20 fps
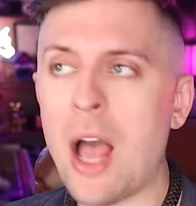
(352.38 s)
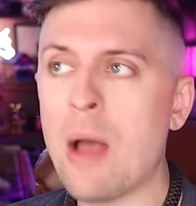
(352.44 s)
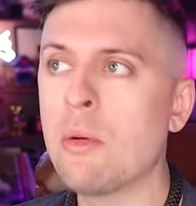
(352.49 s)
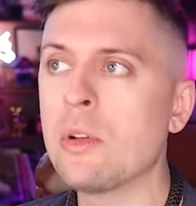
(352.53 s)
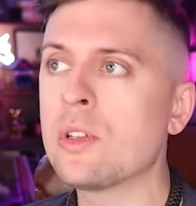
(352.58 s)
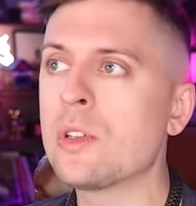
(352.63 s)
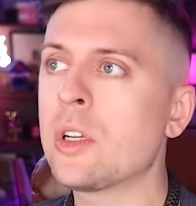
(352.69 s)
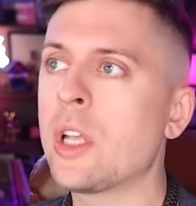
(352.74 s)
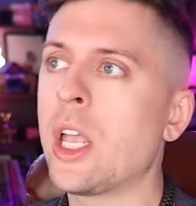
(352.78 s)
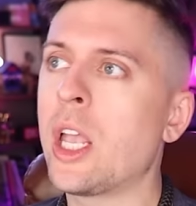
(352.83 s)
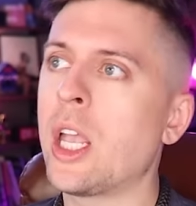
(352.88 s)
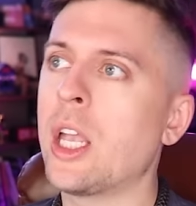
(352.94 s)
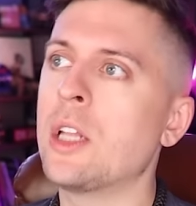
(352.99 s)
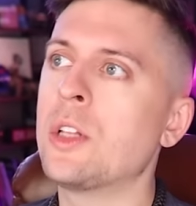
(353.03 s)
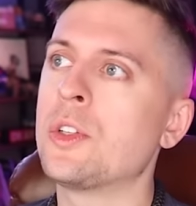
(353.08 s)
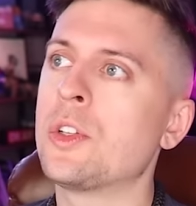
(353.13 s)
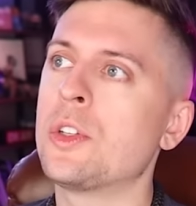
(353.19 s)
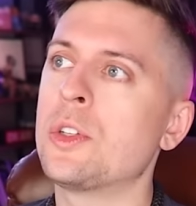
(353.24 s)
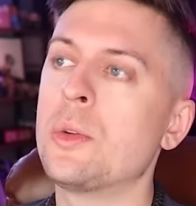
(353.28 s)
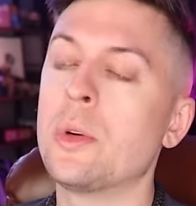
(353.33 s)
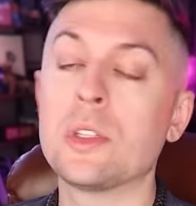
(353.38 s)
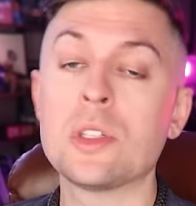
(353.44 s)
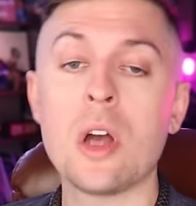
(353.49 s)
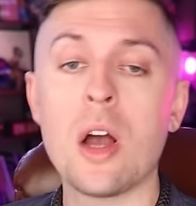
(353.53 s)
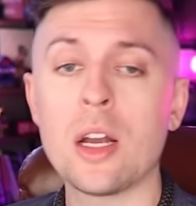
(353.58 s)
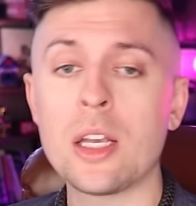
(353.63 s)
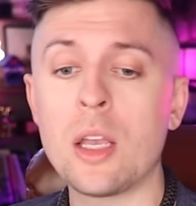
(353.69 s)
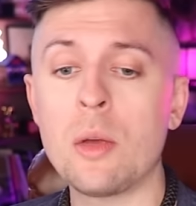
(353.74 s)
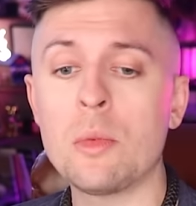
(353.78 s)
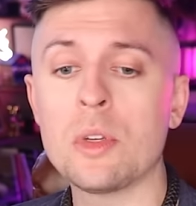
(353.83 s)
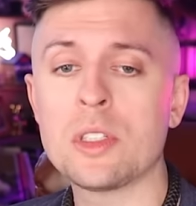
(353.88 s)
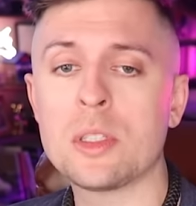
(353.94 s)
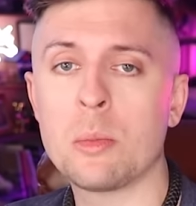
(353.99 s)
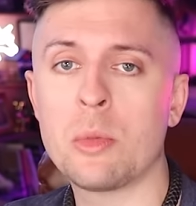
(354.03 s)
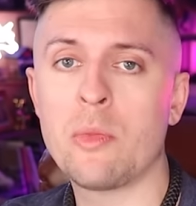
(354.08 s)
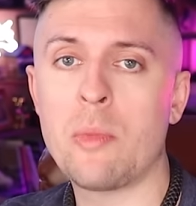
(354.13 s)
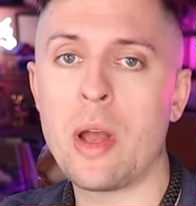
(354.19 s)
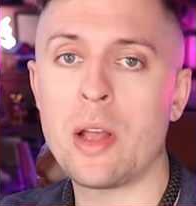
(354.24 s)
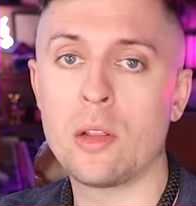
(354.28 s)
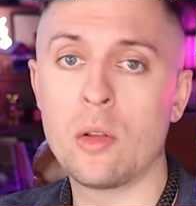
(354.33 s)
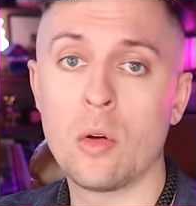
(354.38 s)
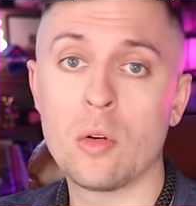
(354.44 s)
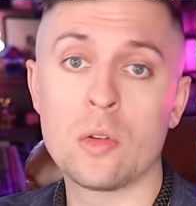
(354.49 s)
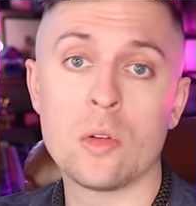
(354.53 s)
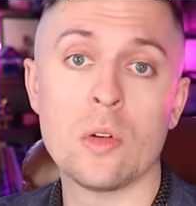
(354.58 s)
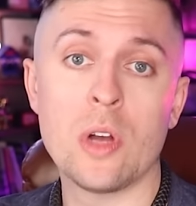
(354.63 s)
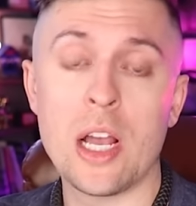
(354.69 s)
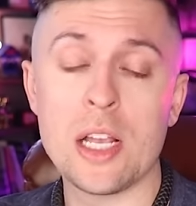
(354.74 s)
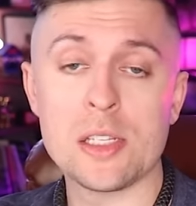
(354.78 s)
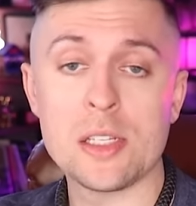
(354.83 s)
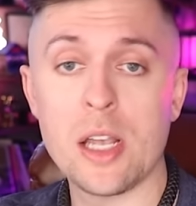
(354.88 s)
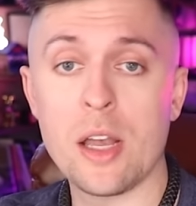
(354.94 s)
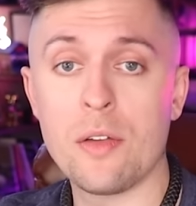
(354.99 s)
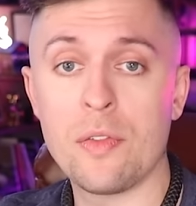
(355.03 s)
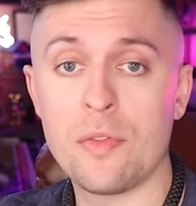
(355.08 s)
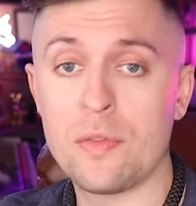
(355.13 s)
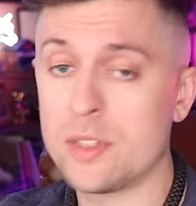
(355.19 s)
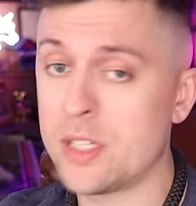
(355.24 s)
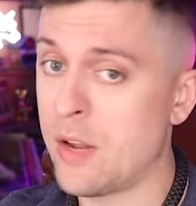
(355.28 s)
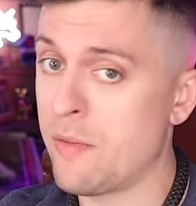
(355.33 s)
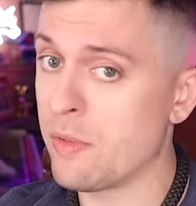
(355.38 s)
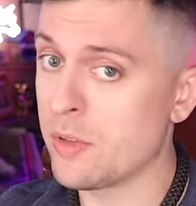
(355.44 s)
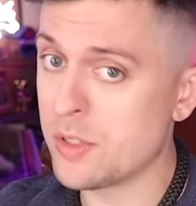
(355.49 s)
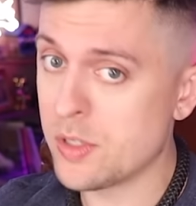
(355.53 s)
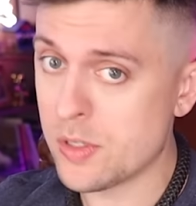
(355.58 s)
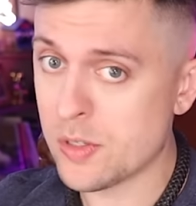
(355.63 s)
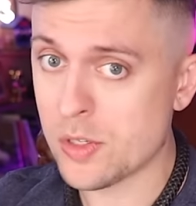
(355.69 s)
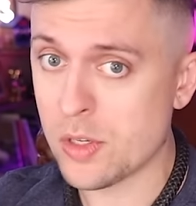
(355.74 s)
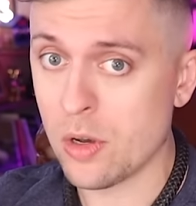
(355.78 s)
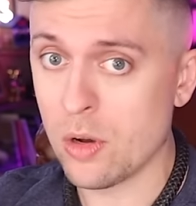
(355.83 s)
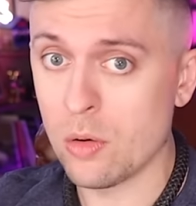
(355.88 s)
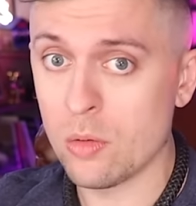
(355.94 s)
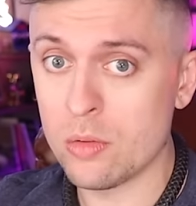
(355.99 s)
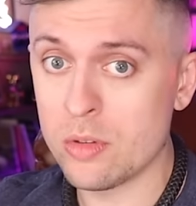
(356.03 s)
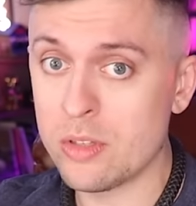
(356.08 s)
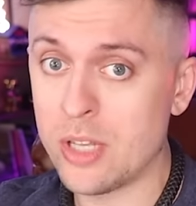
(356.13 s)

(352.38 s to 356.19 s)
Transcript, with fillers: I was looking into and talking with some of my local SF San Francisco